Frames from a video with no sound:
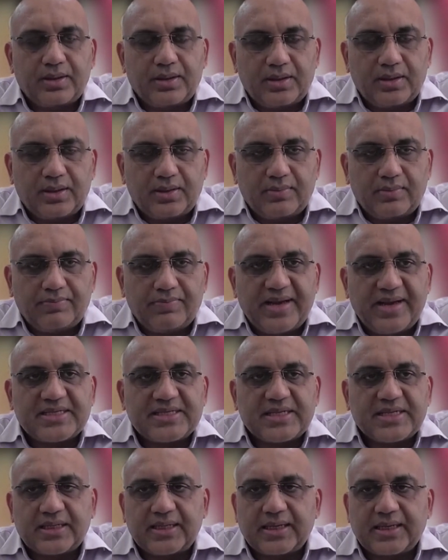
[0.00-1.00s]
uh,
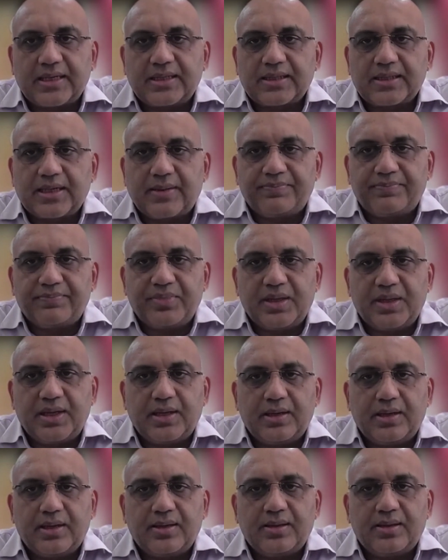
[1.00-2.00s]
best ethical
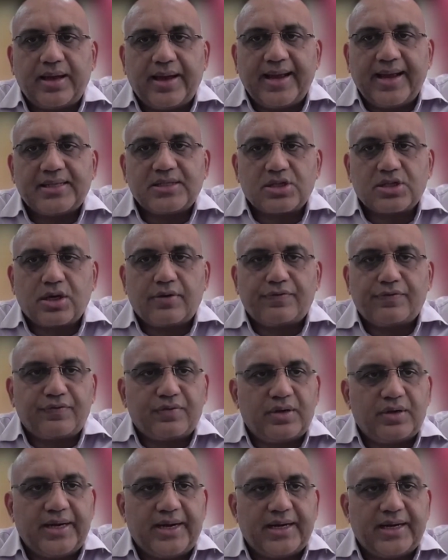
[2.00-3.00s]
company in the hands of
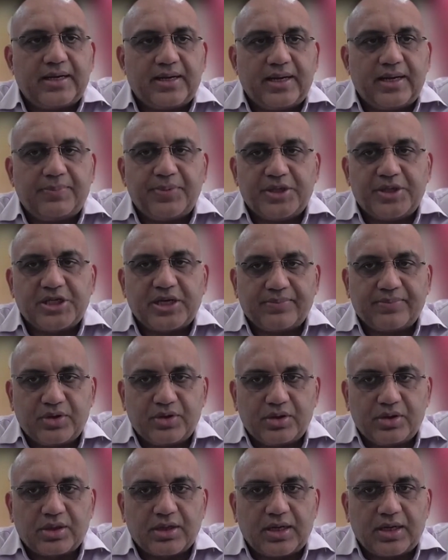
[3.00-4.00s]
late APJ
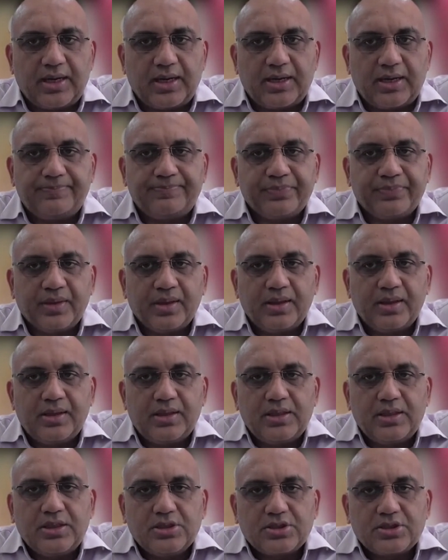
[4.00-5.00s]
Abdul Kalam.
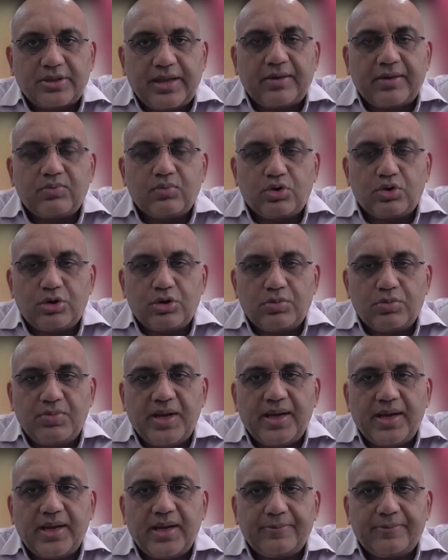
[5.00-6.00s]
So that would
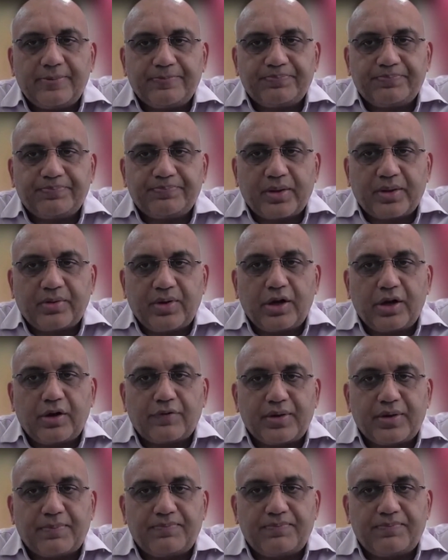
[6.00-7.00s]
be one of
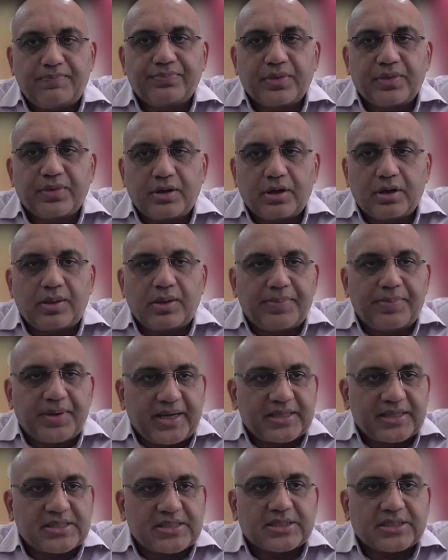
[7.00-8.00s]
the the
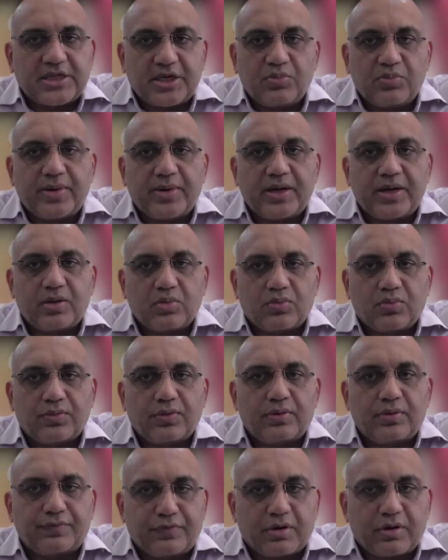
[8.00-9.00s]
biggest achievement
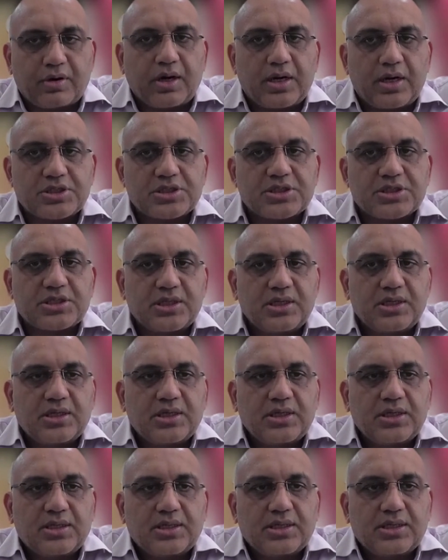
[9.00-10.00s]
for us.
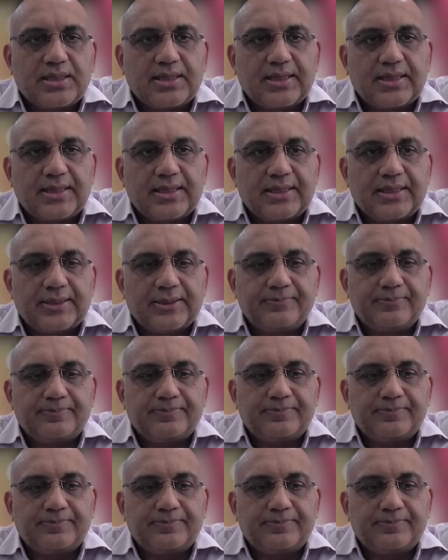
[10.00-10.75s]
Uh,